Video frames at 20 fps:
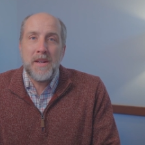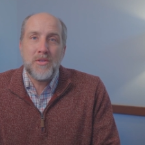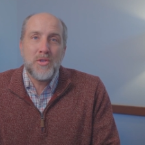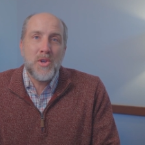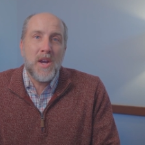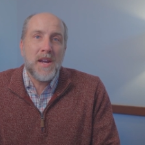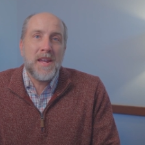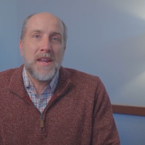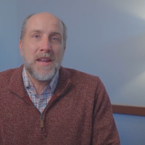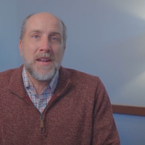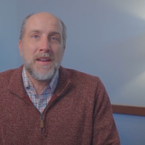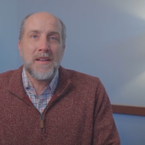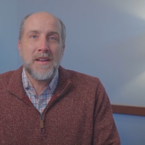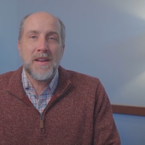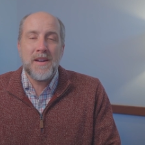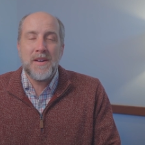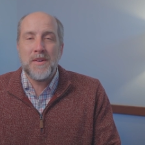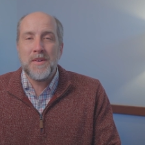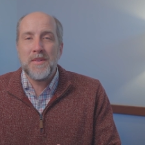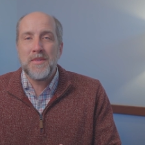in checking
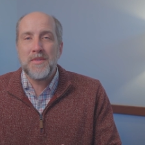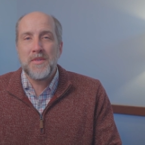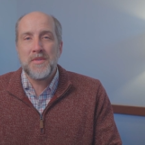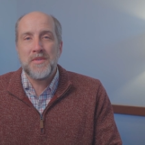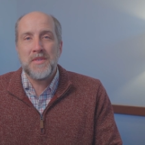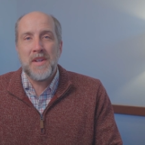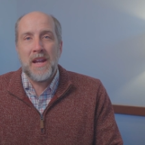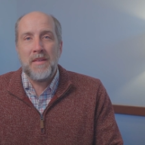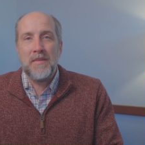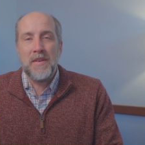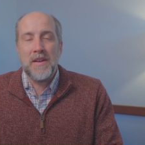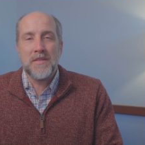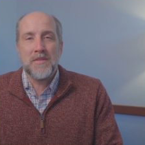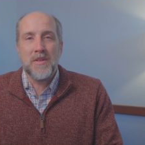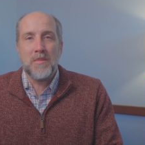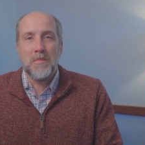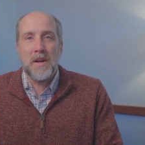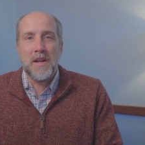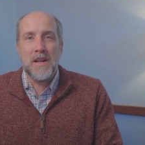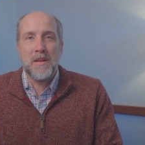accounts or savings
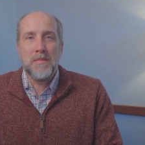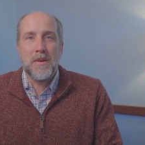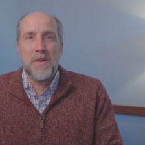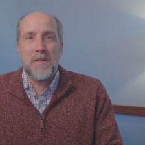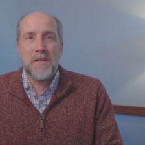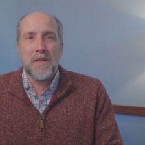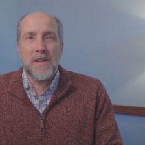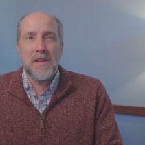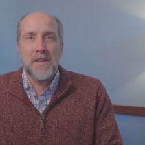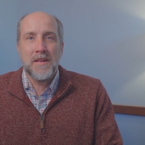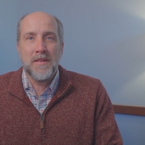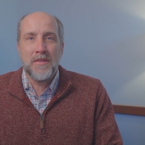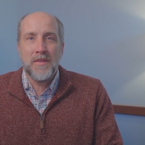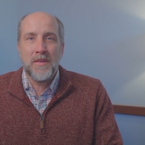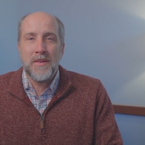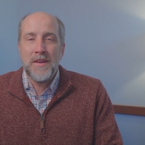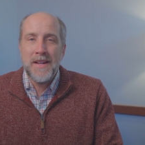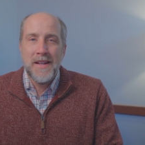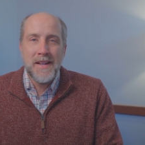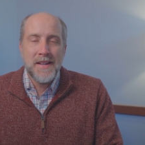or money markets or